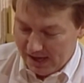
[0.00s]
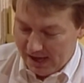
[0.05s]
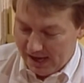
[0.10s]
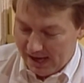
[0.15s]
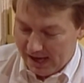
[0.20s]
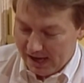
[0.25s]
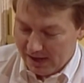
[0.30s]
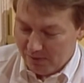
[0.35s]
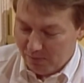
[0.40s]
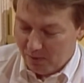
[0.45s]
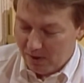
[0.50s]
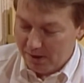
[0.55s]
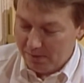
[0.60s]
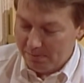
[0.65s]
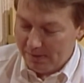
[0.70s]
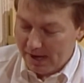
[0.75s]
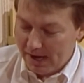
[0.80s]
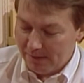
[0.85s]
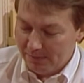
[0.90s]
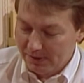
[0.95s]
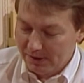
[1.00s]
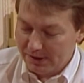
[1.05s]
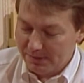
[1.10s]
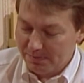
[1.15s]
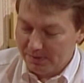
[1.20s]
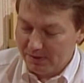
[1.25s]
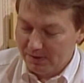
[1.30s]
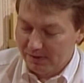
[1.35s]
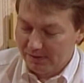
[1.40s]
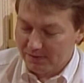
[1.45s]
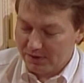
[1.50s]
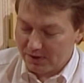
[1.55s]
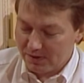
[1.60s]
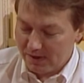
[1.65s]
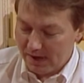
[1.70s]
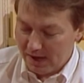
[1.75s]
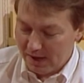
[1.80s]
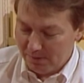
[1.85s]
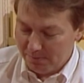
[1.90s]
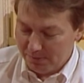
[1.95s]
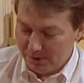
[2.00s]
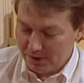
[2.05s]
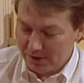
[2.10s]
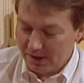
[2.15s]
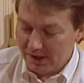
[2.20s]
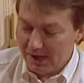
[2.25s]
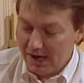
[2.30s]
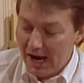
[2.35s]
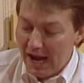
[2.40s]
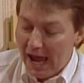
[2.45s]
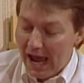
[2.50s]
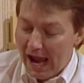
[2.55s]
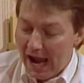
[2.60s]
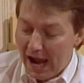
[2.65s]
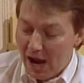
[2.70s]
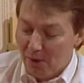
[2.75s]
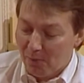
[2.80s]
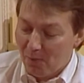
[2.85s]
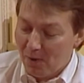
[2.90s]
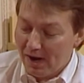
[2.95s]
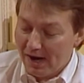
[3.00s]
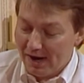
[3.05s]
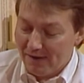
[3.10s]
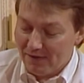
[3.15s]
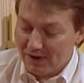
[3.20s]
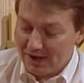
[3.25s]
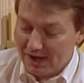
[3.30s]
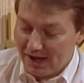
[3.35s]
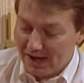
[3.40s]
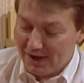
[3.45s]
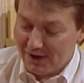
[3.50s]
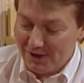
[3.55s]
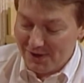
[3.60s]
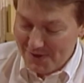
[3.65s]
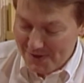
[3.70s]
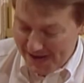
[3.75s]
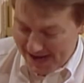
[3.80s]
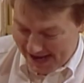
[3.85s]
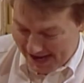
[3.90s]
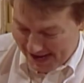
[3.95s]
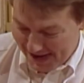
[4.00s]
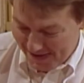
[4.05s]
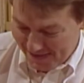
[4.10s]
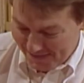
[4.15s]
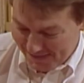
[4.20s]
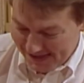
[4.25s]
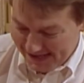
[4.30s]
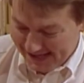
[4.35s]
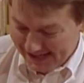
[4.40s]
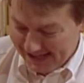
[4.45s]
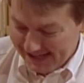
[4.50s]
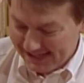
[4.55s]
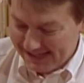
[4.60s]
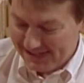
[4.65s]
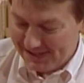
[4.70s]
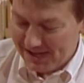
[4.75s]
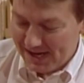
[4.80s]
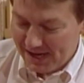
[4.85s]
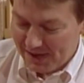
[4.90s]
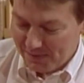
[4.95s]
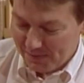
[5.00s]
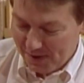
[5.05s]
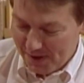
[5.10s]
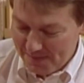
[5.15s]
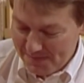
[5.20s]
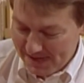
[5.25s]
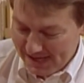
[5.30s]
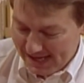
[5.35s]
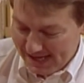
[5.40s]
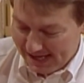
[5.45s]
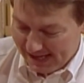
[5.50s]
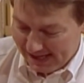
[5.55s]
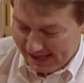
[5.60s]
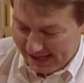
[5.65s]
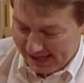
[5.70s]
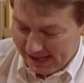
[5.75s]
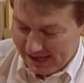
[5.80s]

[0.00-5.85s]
Add one babble spoon of scrounged booger and whatever color you have. Check rum again.